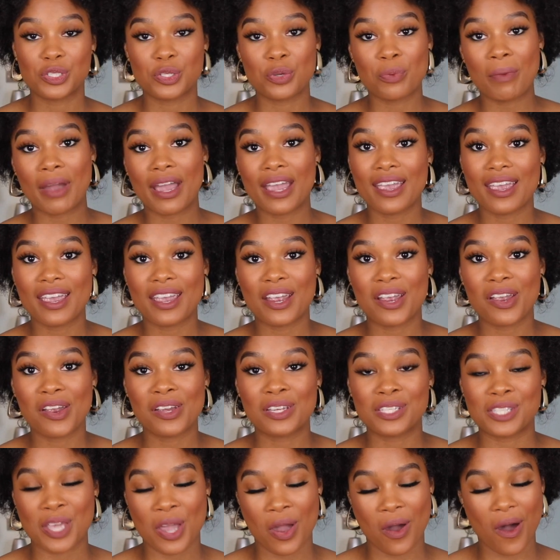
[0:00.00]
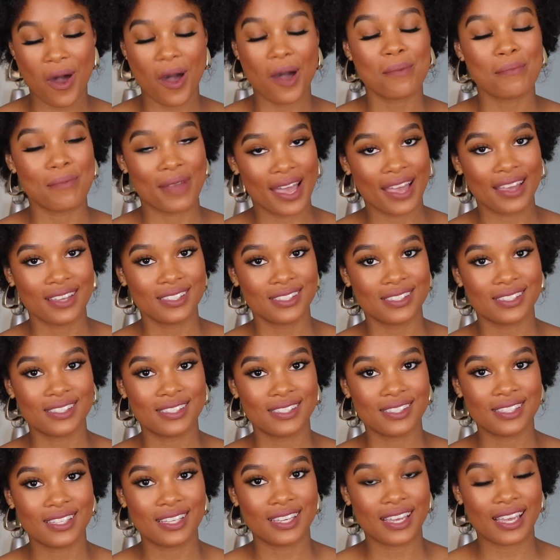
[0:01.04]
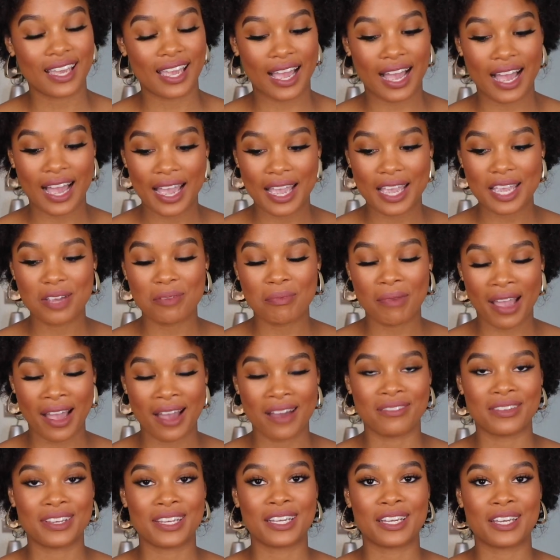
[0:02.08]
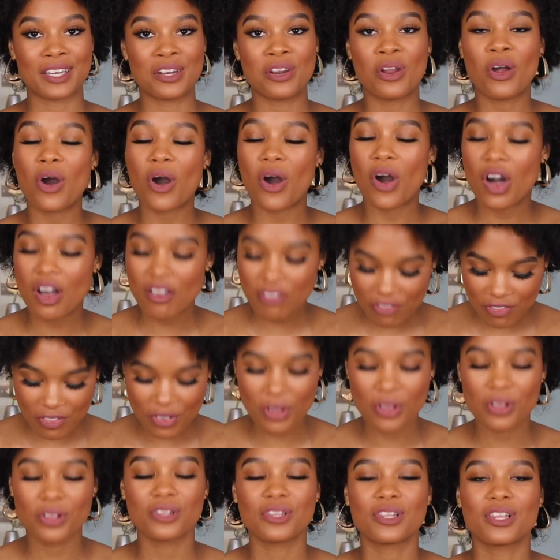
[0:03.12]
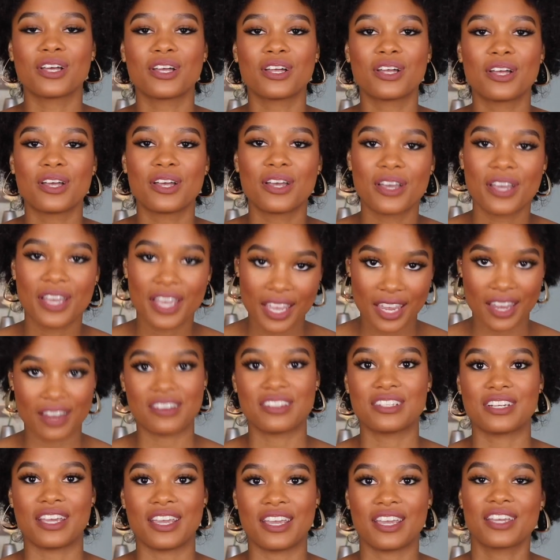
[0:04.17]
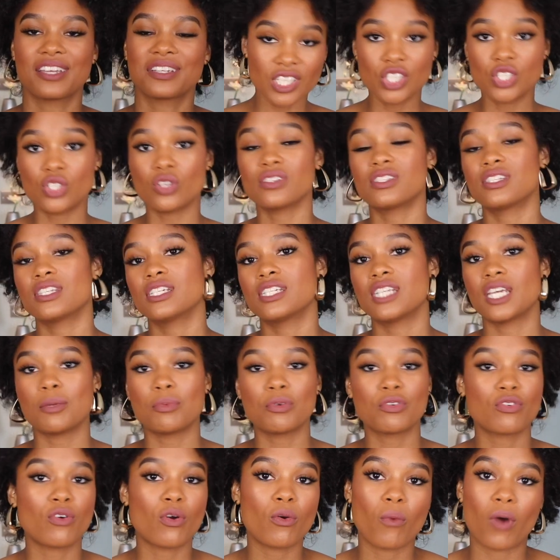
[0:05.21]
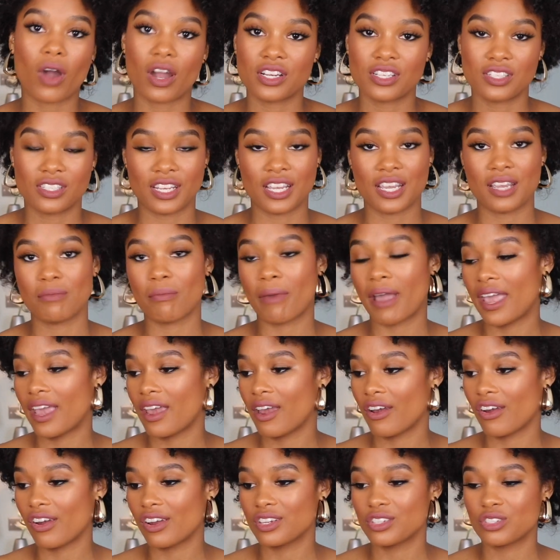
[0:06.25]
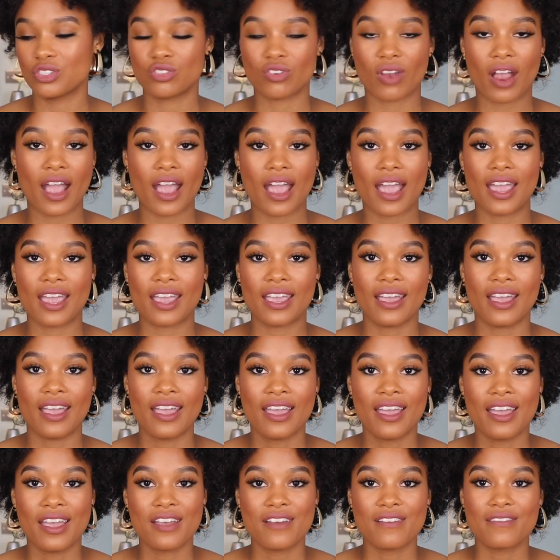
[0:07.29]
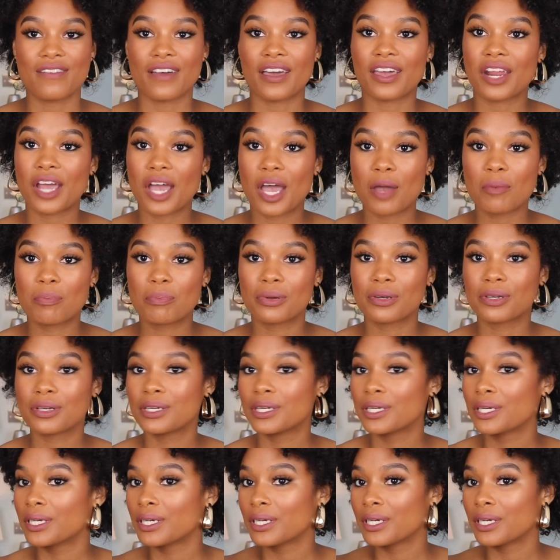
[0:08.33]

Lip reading: so my hair is a hot mess. I am having an awful hair day. So it's the day before wash day. My hair is dry, fed up,